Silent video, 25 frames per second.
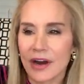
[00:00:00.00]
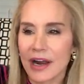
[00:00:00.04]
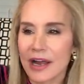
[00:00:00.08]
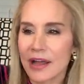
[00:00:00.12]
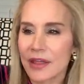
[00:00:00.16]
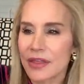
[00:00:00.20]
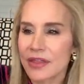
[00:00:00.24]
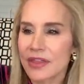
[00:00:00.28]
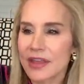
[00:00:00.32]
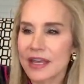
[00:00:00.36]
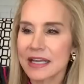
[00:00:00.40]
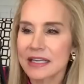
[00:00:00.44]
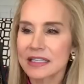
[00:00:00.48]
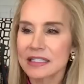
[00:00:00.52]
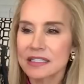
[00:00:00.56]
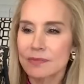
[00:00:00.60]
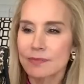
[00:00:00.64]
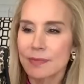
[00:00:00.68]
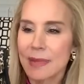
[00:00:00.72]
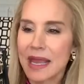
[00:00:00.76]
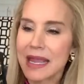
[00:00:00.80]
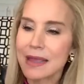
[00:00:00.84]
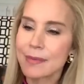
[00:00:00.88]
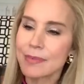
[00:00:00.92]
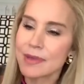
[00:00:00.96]
I think it's
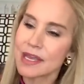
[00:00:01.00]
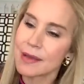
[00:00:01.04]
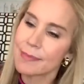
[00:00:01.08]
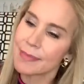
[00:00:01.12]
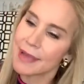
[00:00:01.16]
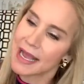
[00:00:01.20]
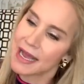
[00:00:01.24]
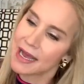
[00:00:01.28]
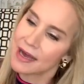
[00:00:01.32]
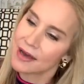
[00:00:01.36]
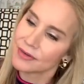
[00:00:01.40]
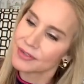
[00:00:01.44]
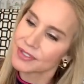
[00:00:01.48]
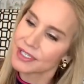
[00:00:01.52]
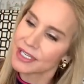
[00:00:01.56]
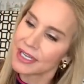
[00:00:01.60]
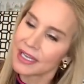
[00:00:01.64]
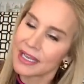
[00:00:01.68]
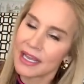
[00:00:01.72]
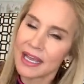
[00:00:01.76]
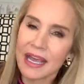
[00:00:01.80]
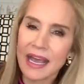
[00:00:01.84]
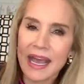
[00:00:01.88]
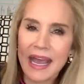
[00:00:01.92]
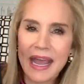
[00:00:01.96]
maybe about
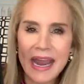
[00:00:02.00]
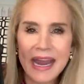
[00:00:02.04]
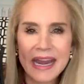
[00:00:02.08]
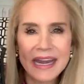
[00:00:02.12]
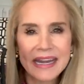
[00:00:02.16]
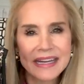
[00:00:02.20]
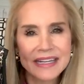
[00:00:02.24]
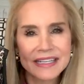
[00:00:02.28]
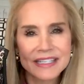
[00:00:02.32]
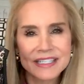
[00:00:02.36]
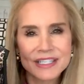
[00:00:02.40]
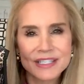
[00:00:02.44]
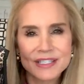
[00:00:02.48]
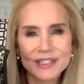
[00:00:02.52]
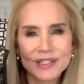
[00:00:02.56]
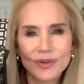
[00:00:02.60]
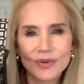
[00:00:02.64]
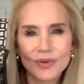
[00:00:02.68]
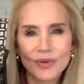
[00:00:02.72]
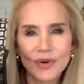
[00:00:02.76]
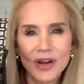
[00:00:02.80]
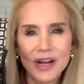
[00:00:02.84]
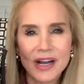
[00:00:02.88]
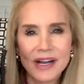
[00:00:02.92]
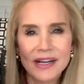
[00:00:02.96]
eight inches
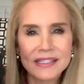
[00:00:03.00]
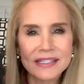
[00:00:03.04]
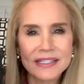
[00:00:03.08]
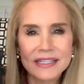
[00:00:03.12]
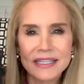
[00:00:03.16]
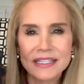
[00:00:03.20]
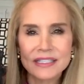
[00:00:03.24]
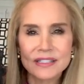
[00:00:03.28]
across.